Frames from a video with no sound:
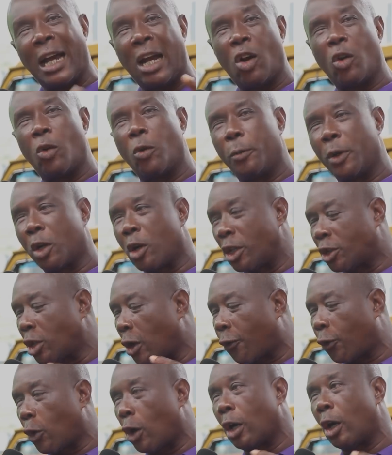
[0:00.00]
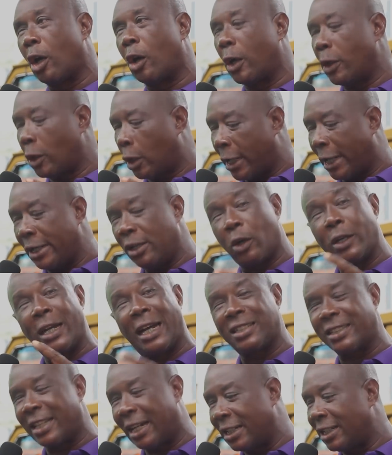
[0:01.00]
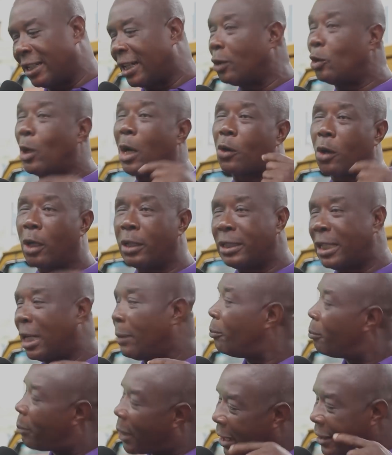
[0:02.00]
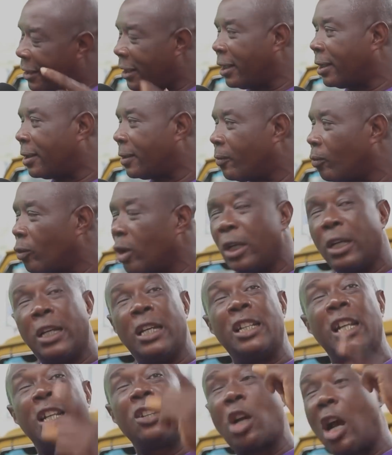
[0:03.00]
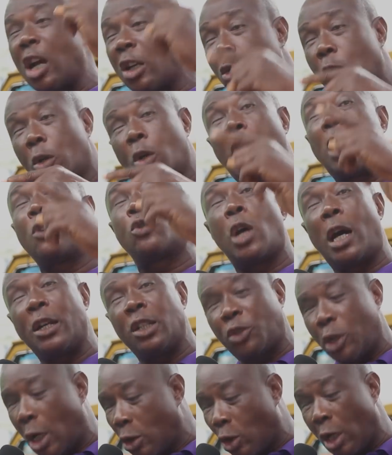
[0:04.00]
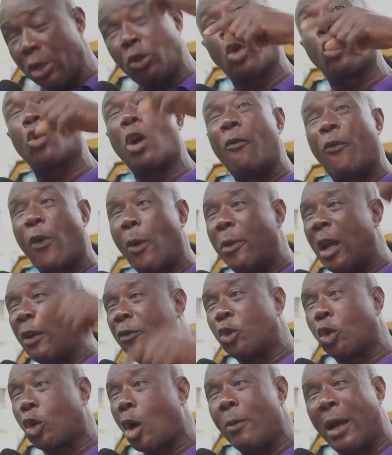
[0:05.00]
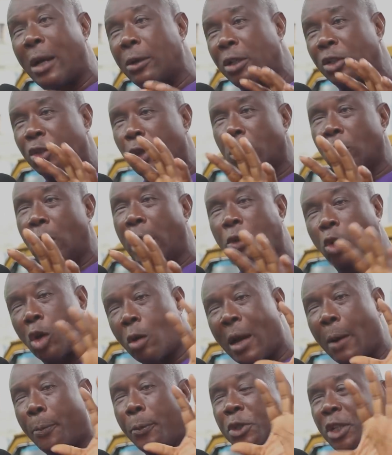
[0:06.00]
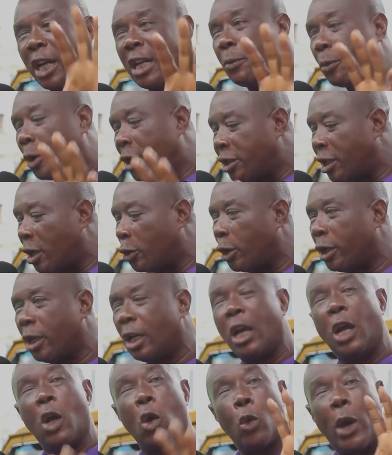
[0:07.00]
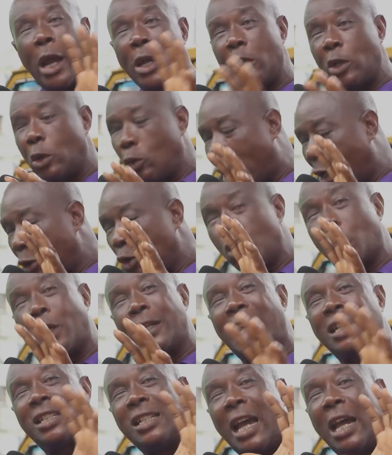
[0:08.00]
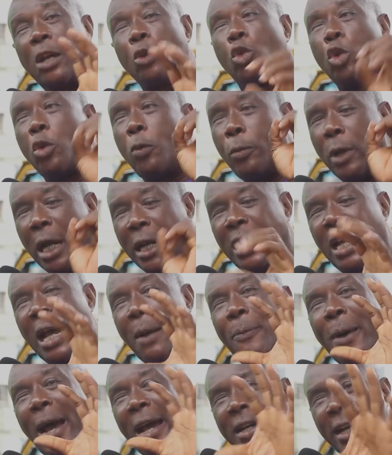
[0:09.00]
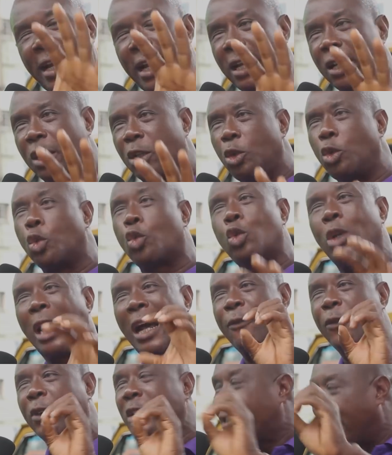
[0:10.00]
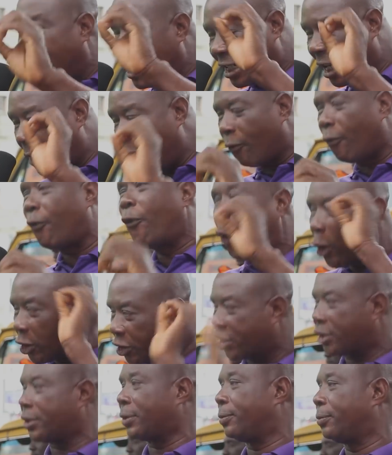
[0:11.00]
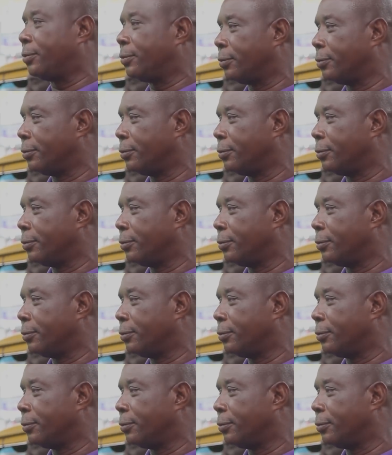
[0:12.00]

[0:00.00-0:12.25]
Now, because of quarrel or any understanding, now you are calling them bad egg. Is it God is not going to come from heaven to come and disrupt, to come and push anybody away. When you know that they are good, they are bad egg, you could have rejected them first.